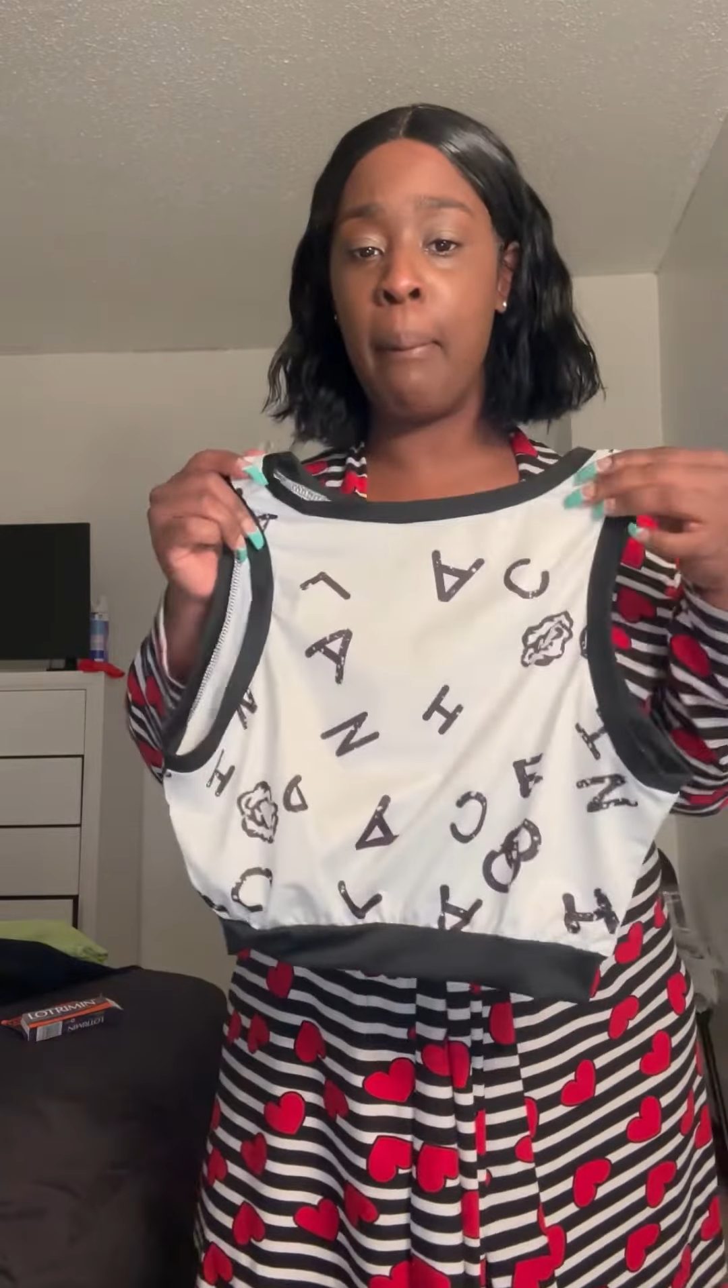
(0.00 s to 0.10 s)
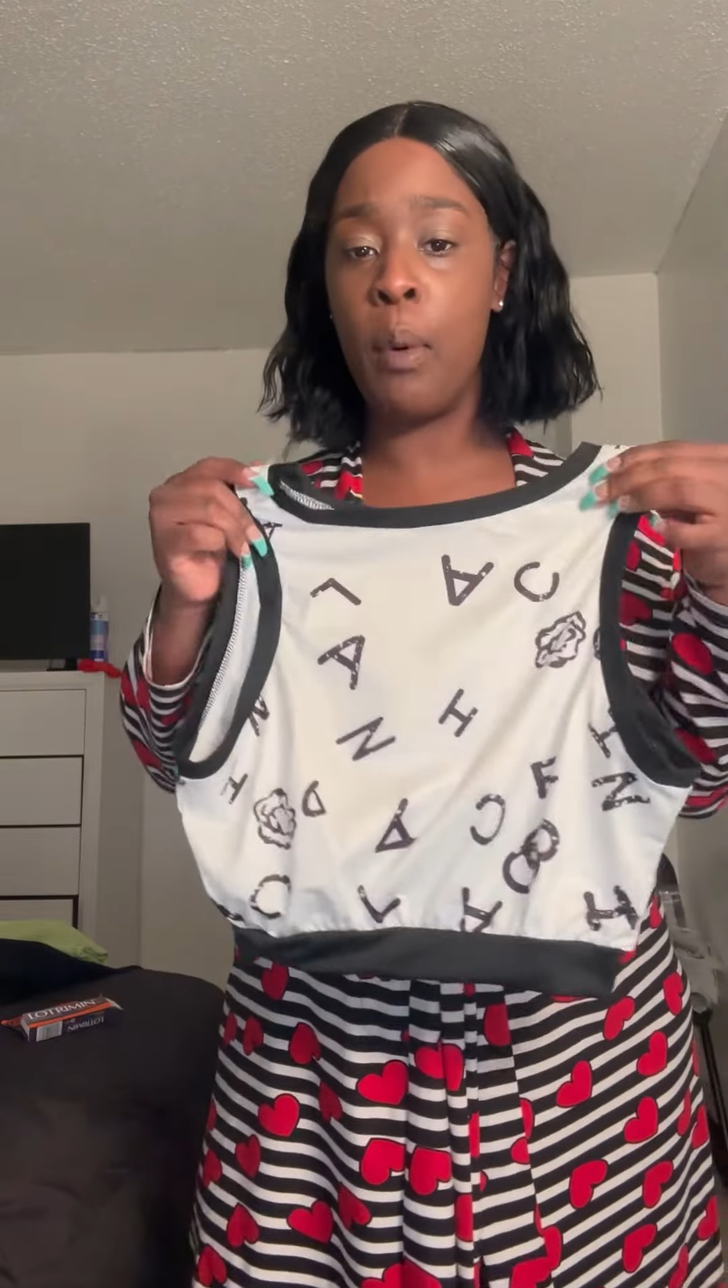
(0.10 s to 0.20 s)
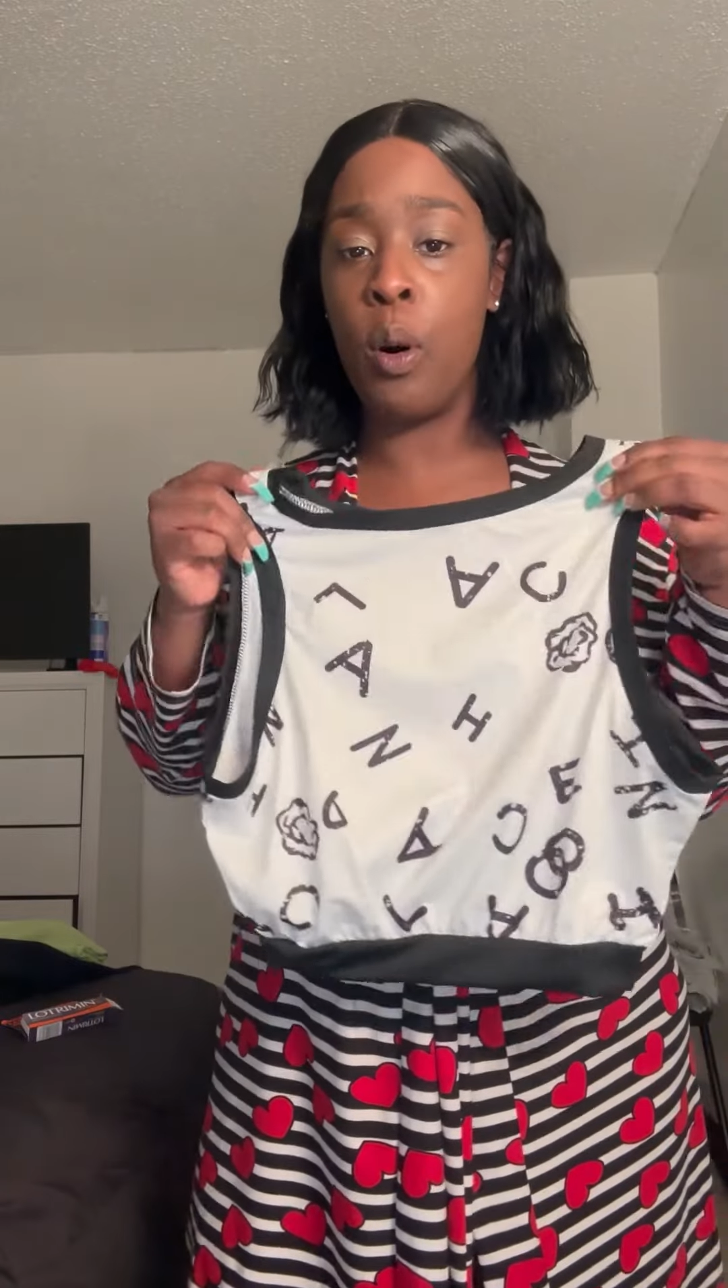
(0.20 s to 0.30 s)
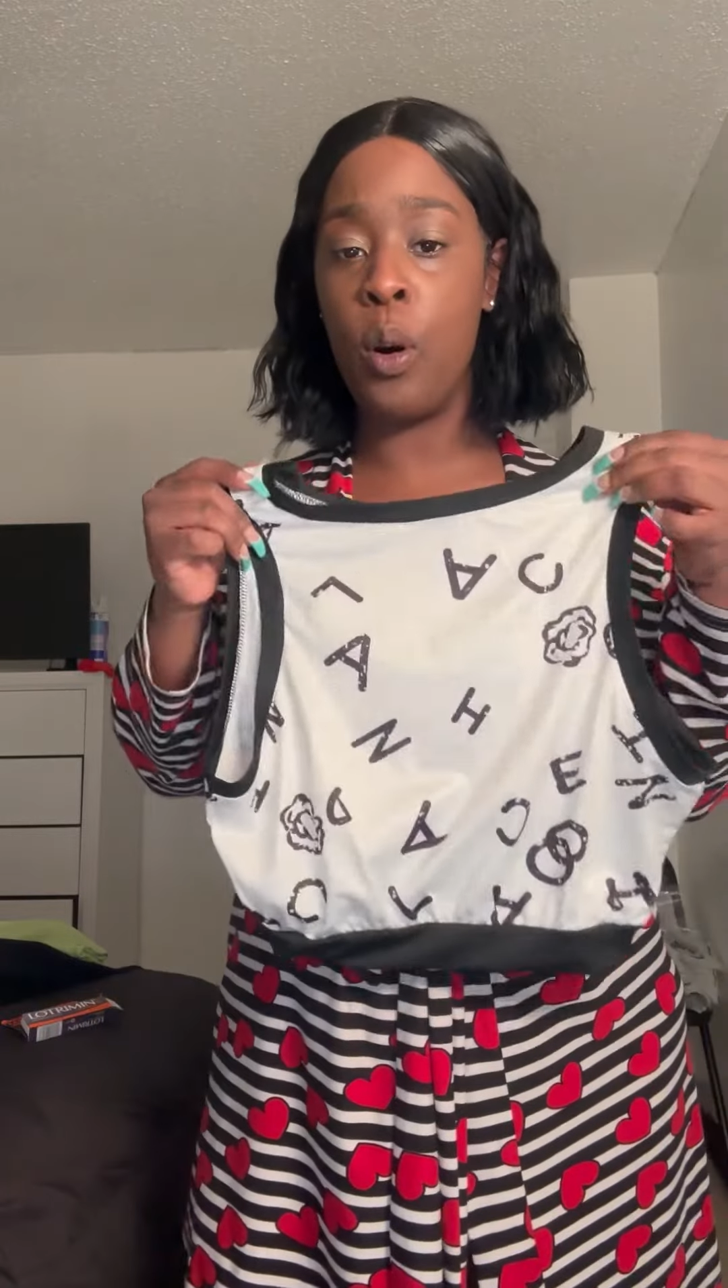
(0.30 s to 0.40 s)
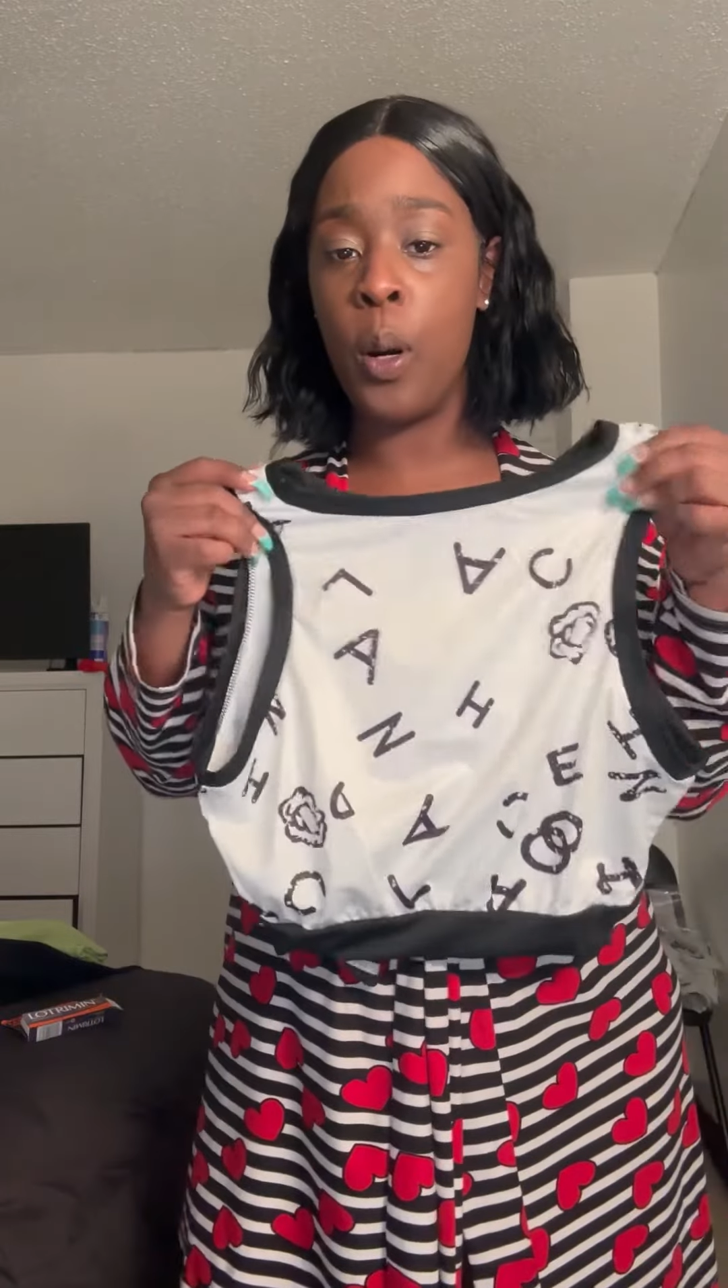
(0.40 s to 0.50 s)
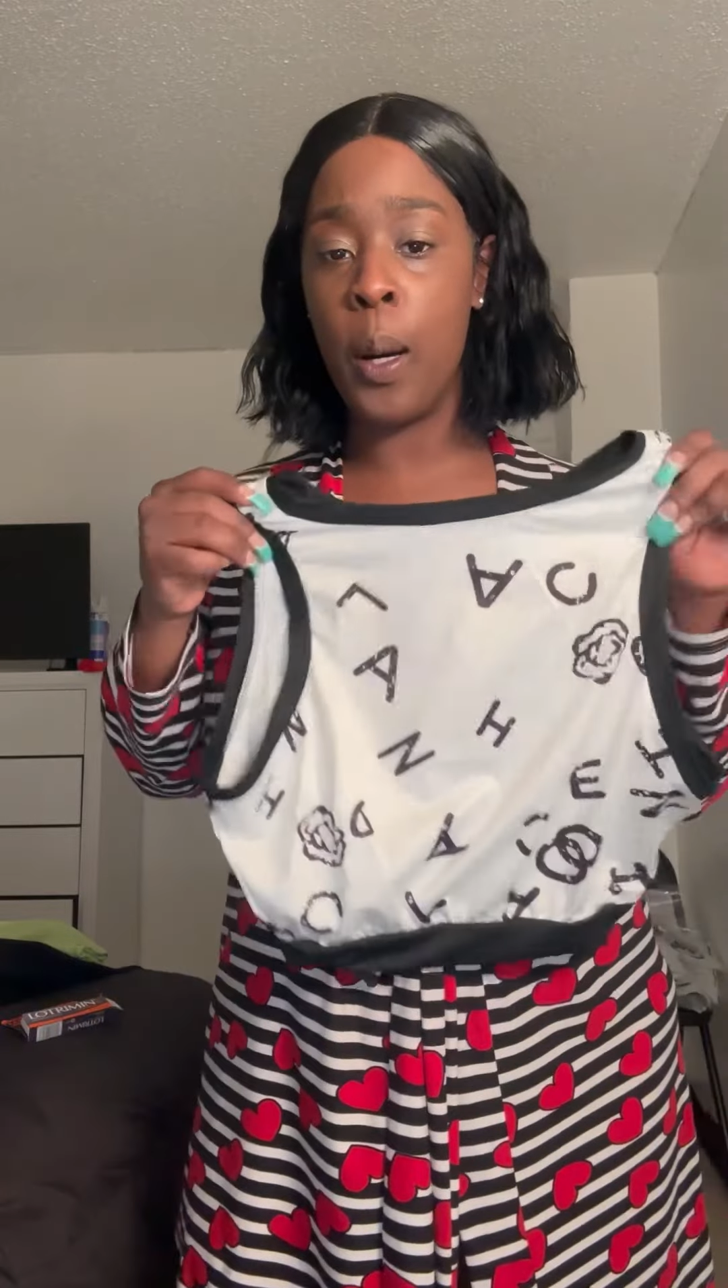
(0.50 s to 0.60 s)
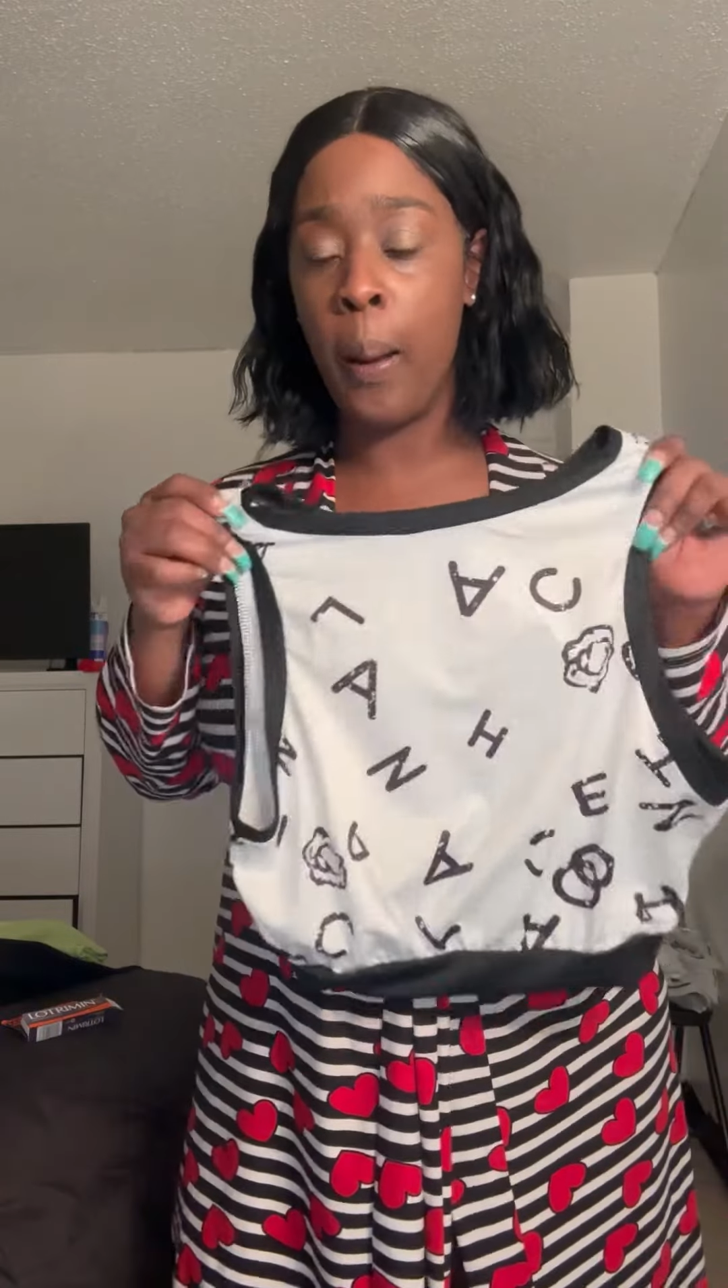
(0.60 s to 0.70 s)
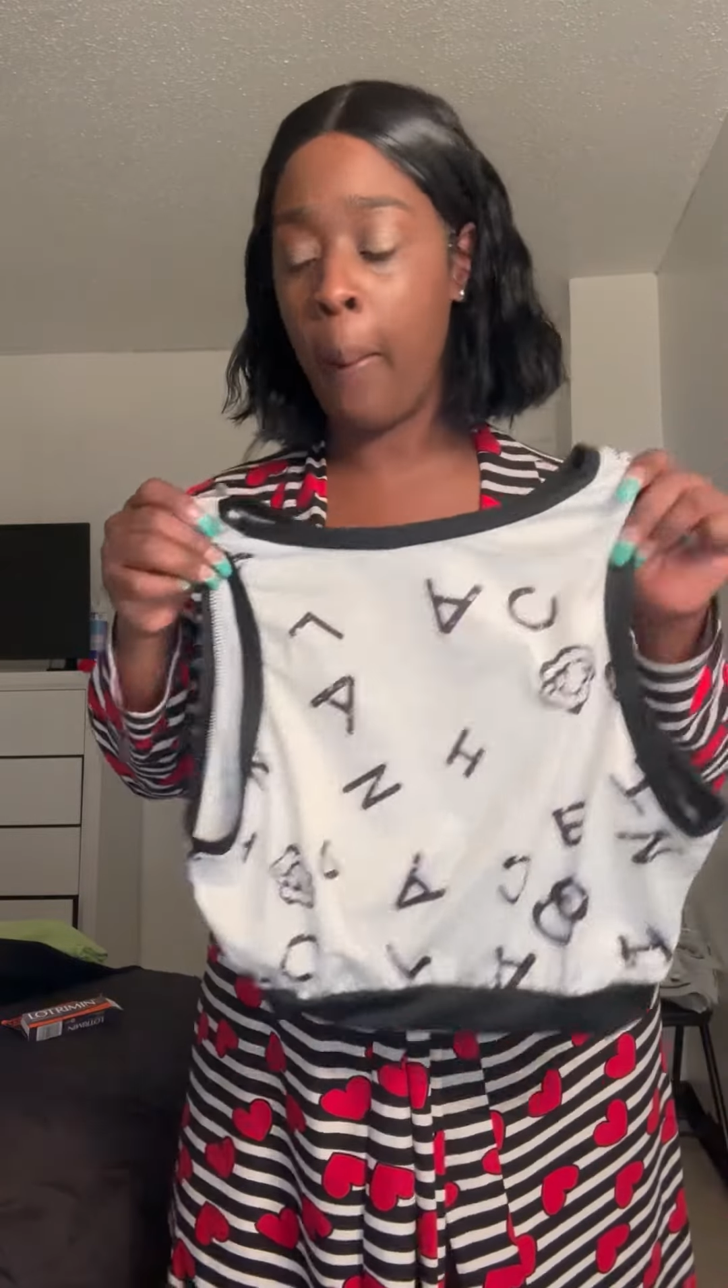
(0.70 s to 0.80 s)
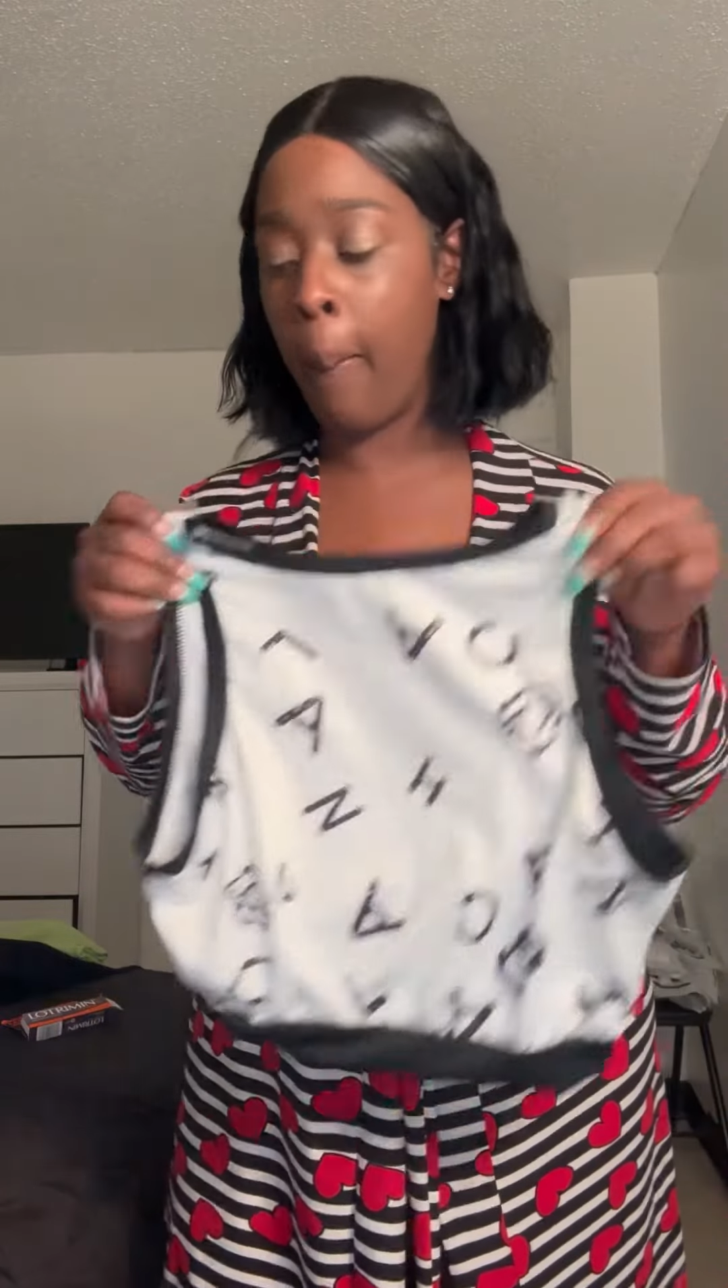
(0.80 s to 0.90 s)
more.